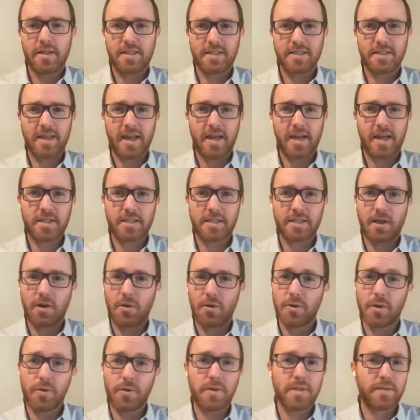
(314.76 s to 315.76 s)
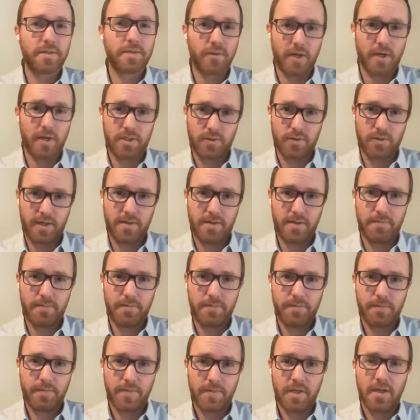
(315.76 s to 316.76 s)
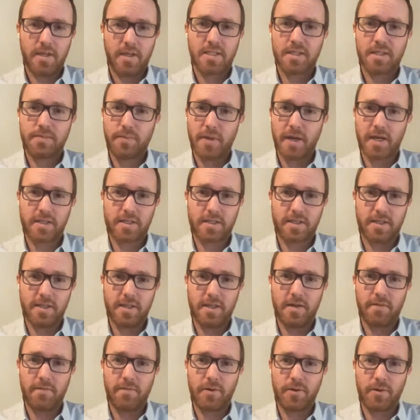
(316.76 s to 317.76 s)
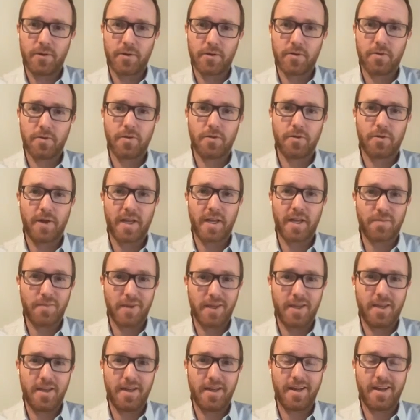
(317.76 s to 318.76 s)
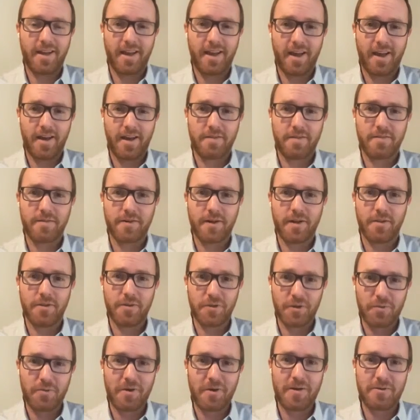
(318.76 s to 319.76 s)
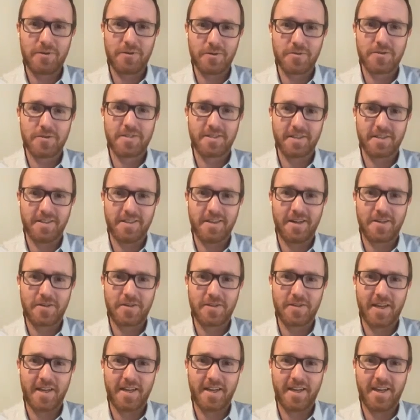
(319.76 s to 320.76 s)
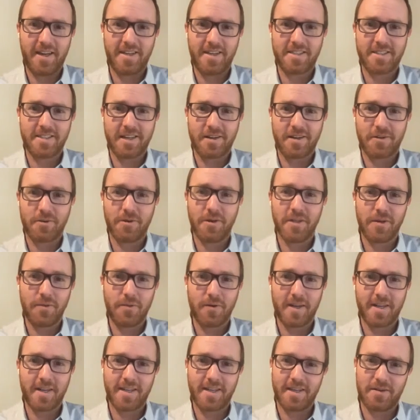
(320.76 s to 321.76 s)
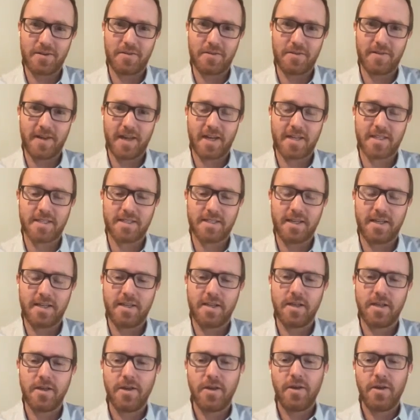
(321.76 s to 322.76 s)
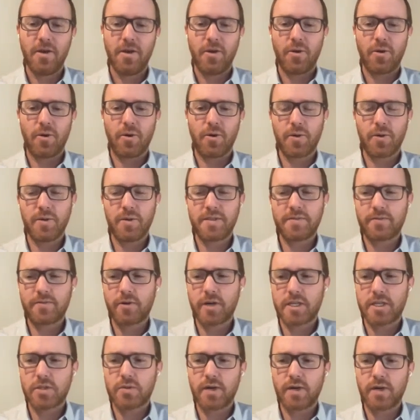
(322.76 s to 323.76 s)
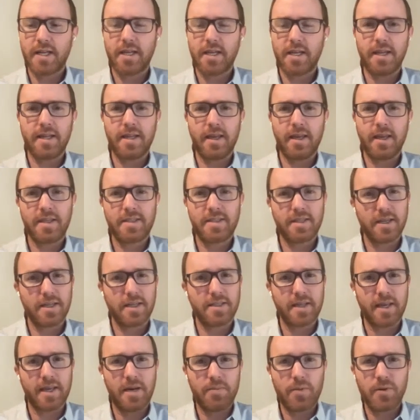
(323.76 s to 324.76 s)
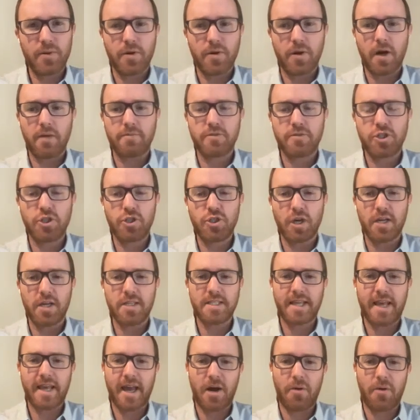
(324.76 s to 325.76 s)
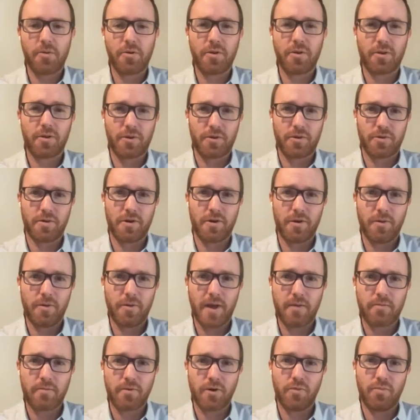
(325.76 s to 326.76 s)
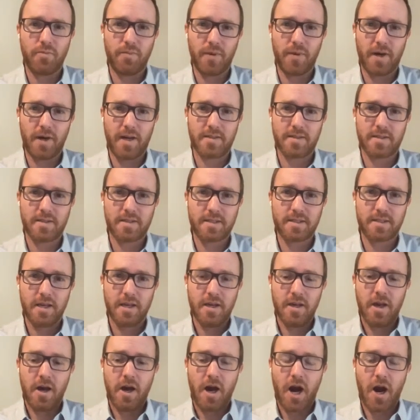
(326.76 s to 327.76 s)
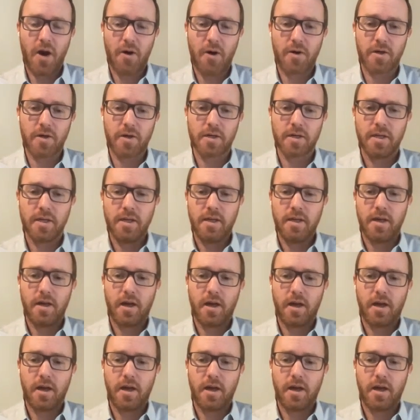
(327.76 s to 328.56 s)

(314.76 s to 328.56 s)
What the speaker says: this is actually, although it's frustrating, especially if you're like me and have a little one who's under that age and I really want to get her vaccinated, although it's frustrating, it's an example of just how thorough and robust our